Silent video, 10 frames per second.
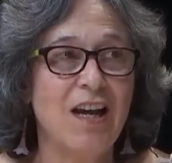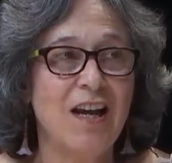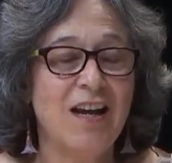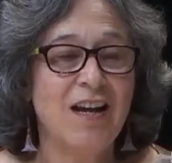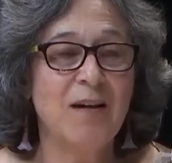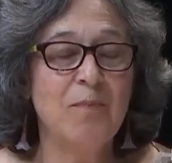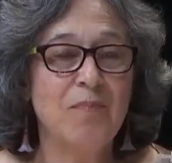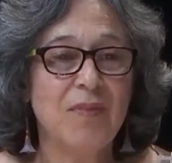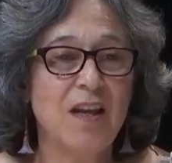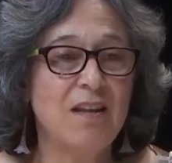Mm-hmm.
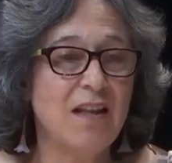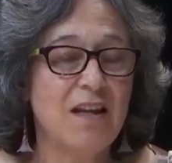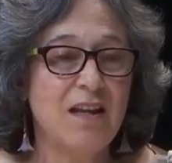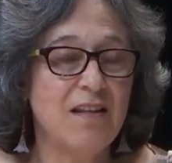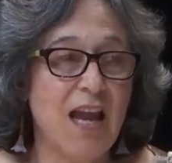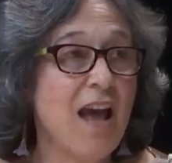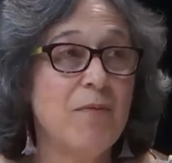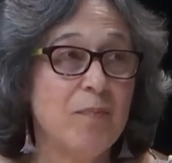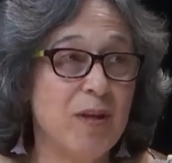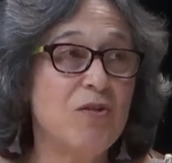They
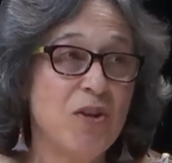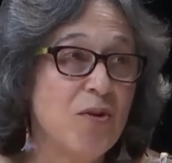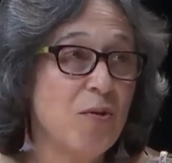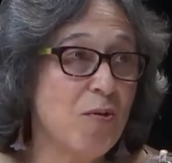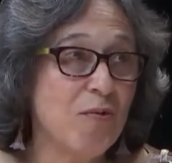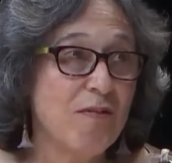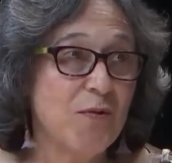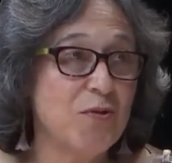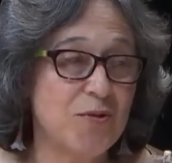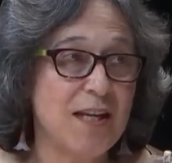haven't been used
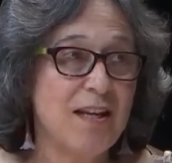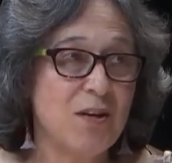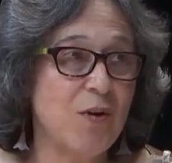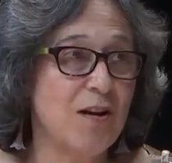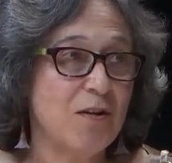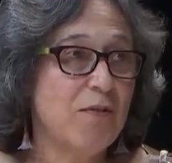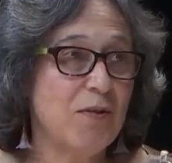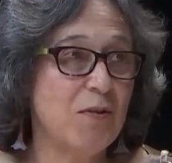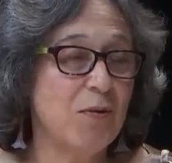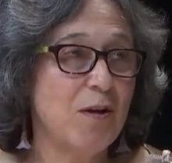for drinking water for
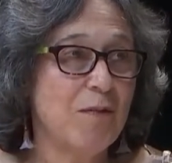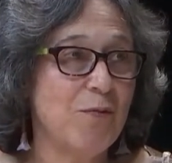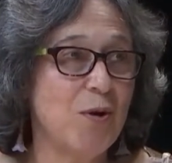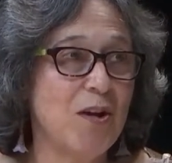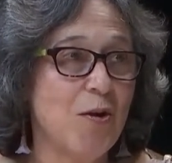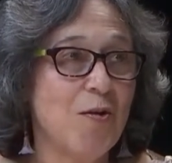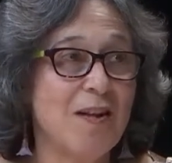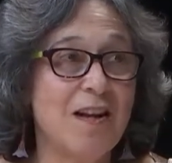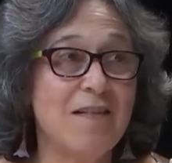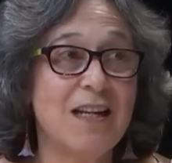3 or 4 years,
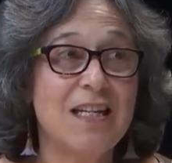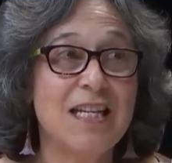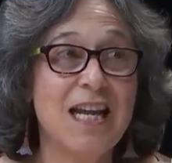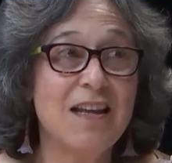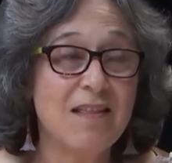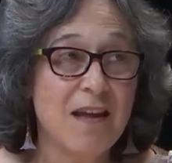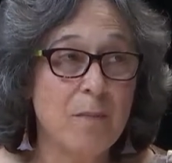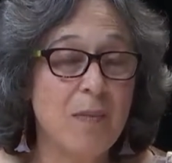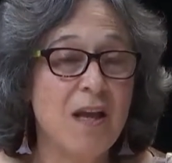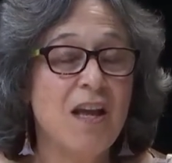and it's going to take
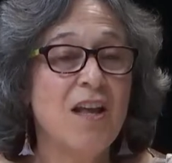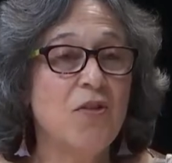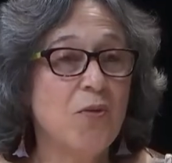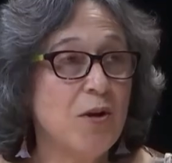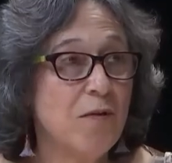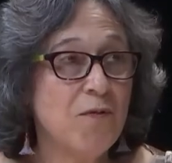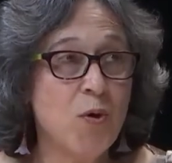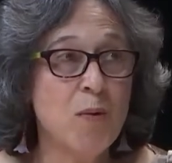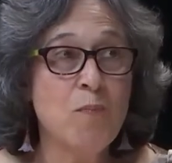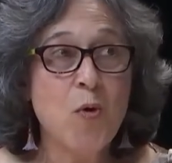them 3 or
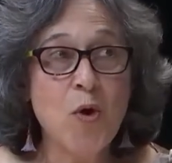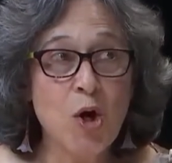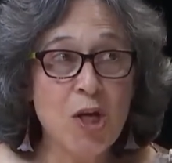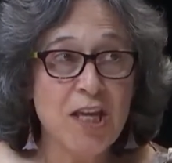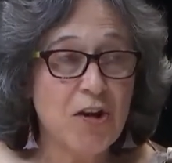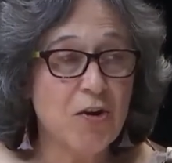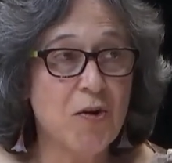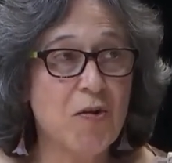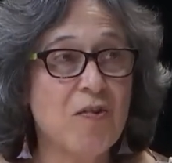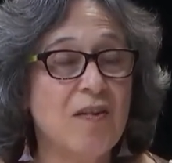4 more
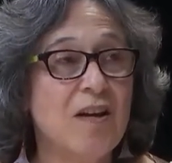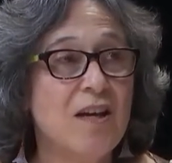years